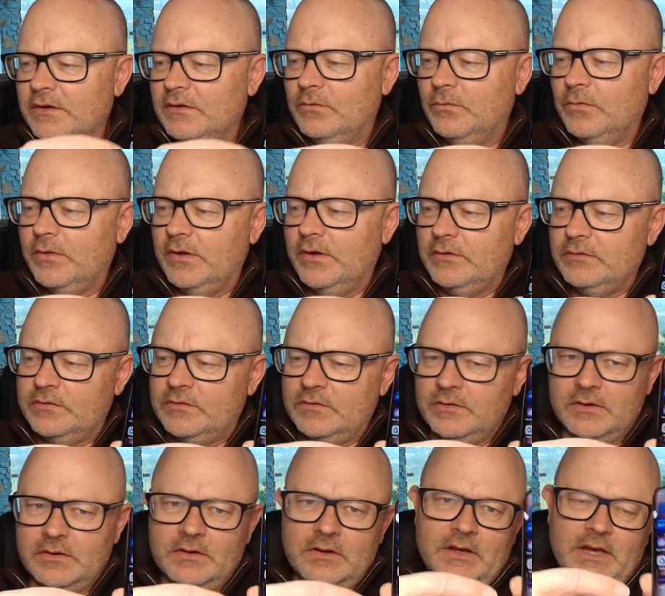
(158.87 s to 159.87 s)
all
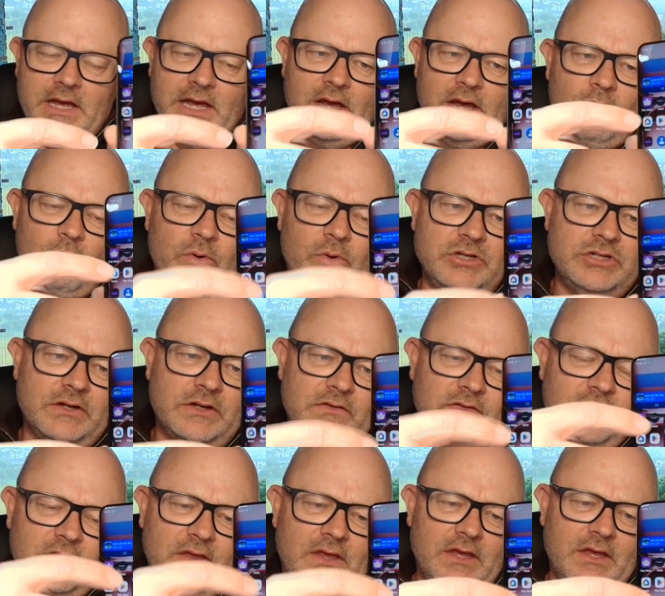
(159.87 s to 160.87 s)
those
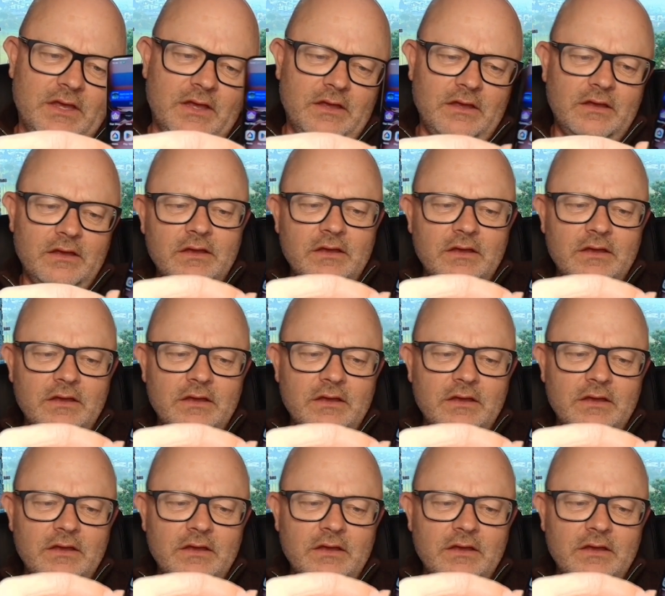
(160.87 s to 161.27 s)
widgets there,